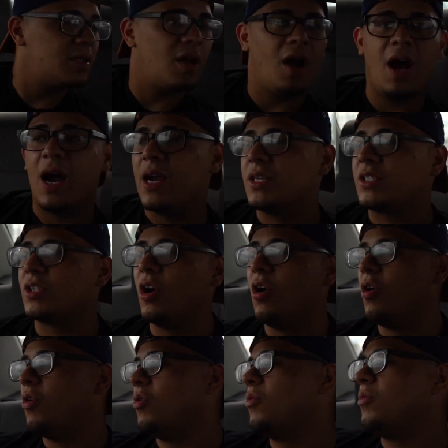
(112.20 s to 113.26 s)
All right,
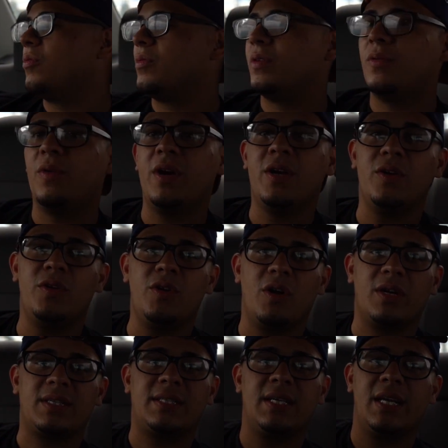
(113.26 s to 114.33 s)
so we're in New
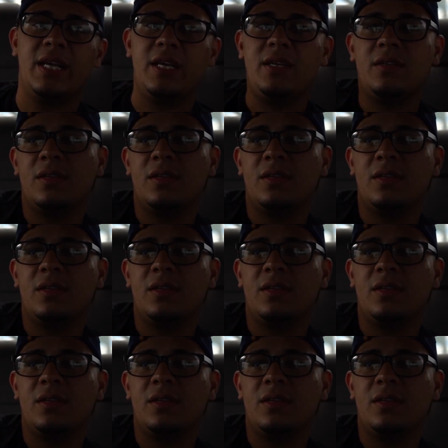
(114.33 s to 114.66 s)
York City.